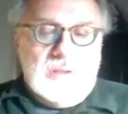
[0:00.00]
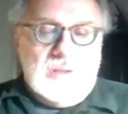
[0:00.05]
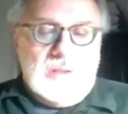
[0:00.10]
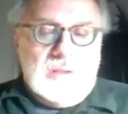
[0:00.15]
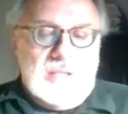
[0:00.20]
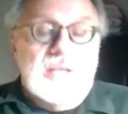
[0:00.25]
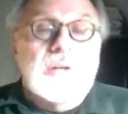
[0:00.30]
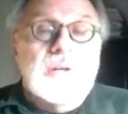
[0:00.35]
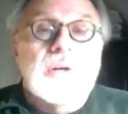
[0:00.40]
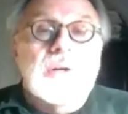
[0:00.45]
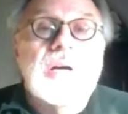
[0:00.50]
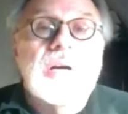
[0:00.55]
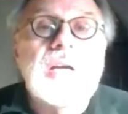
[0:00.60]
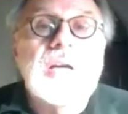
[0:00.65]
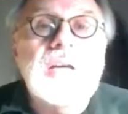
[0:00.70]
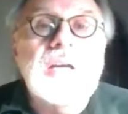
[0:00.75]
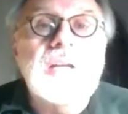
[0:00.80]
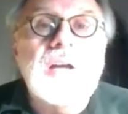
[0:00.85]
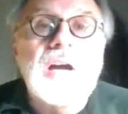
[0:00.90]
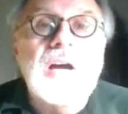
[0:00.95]
Leo
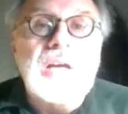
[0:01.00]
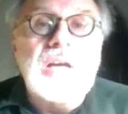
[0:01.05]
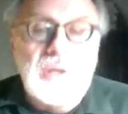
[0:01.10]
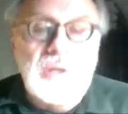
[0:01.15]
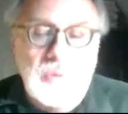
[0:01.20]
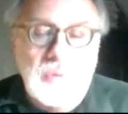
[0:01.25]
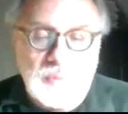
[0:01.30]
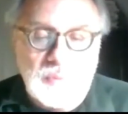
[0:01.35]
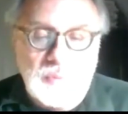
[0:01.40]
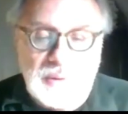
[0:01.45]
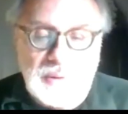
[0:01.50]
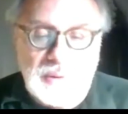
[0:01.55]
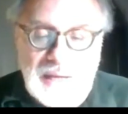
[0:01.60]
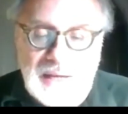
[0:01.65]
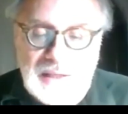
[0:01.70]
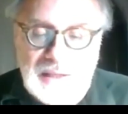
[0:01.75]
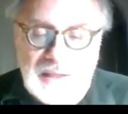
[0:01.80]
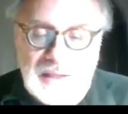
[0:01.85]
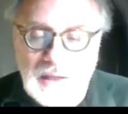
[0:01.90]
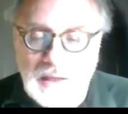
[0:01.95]
and I were
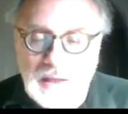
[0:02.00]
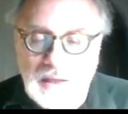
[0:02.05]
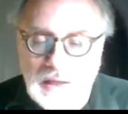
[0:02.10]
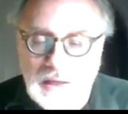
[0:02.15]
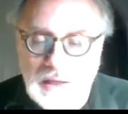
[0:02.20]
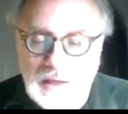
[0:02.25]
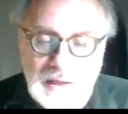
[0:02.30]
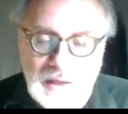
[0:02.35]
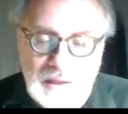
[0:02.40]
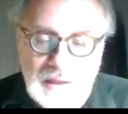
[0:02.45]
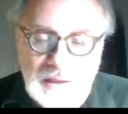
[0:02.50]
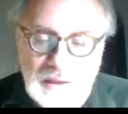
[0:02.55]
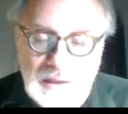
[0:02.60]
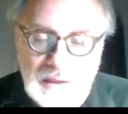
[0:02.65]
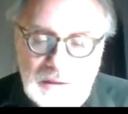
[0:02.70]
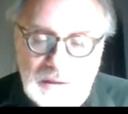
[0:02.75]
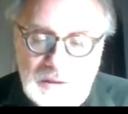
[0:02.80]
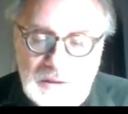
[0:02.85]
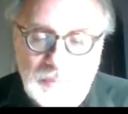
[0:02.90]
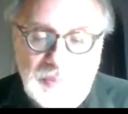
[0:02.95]
planning
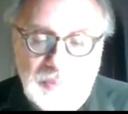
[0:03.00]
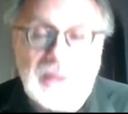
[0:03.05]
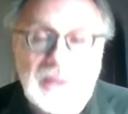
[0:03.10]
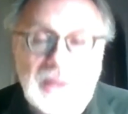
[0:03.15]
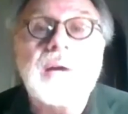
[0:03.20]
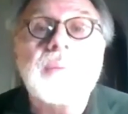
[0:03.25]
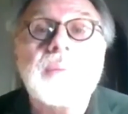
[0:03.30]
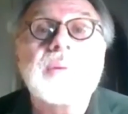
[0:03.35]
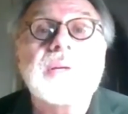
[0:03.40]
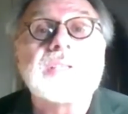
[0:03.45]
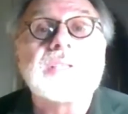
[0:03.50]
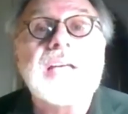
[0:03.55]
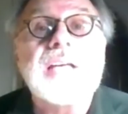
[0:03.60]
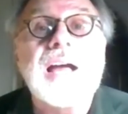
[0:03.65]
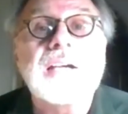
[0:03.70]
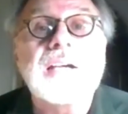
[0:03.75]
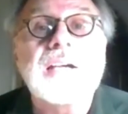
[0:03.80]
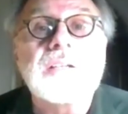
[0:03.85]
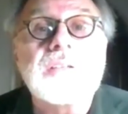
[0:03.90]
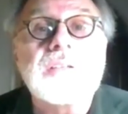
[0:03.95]
to pick up
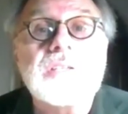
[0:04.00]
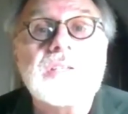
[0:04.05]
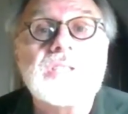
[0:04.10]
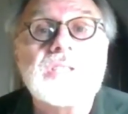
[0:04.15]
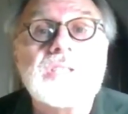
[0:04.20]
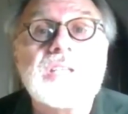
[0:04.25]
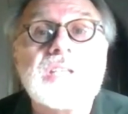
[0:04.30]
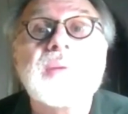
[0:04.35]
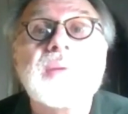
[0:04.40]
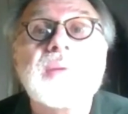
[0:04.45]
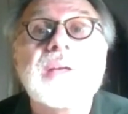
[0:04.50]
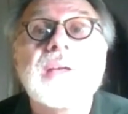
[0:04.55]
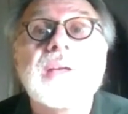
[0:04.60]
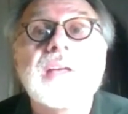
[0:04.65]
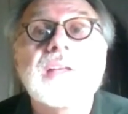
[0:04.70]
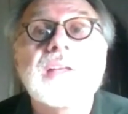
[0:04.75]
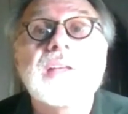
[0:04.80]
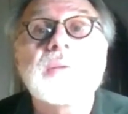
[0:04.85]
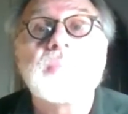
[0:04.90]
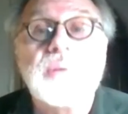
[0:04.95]
exactly this theme
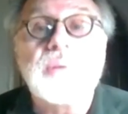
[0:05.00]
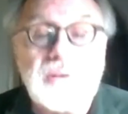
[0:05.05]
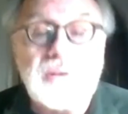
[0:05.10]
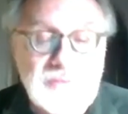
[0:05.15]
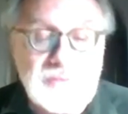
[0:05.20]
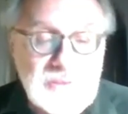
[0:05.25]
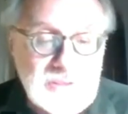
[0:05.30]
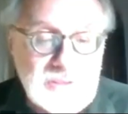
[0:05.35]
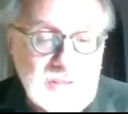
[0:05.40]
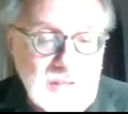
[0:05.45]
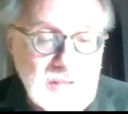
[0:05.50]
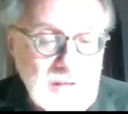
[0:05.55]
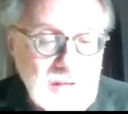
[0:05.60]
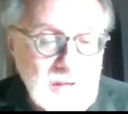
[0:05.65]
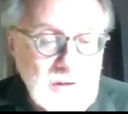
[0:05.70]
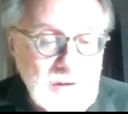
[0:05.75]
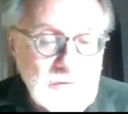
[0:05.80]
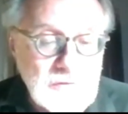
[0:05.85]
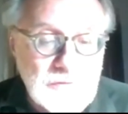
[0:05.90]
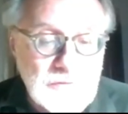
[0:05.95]
in the preface
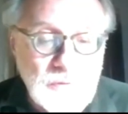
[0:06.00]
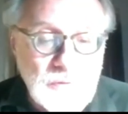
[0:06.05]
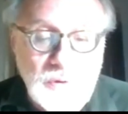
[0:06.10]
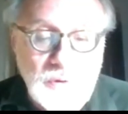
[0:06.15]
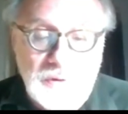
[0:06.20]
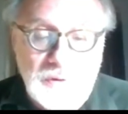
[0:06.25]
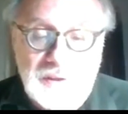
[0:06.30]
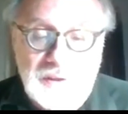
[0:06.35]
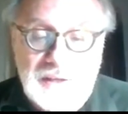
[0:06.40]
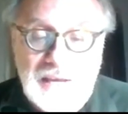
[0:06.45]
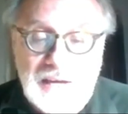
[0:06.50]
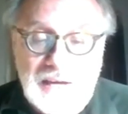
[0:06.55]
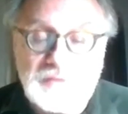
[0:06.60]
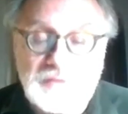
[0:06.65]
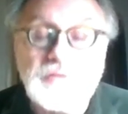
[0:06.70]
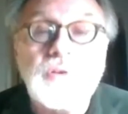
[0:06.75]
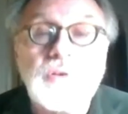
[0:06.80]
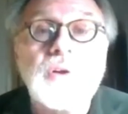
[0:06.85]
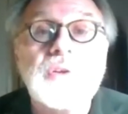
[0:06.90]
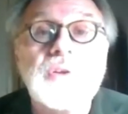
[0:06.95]
for the next
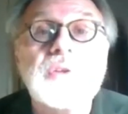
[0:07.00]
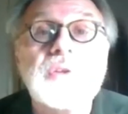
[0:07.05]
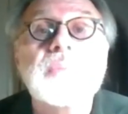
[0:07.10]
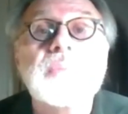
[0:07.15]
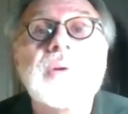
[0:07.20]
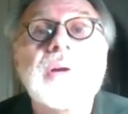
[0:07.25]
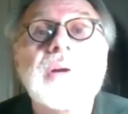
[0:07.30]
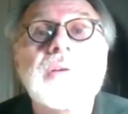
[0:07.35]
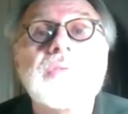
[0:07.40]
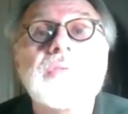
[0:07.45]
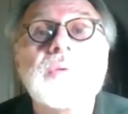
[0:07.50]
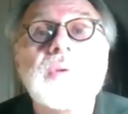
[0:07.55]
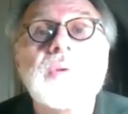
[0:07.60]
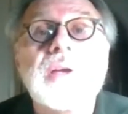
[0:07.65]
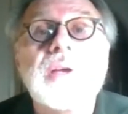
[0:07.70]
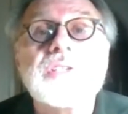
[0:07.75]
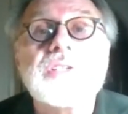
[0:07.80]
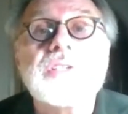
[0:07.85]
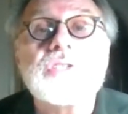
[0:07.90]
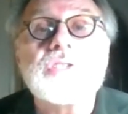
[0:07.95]
volume of the
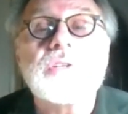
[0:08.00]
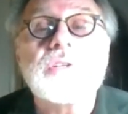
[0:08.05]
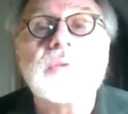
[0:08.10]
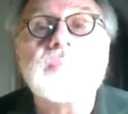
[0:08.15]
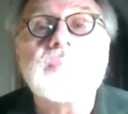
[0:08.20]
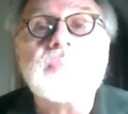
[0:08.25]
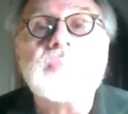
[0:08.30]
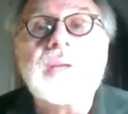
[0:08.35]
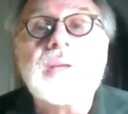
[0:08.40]
Register.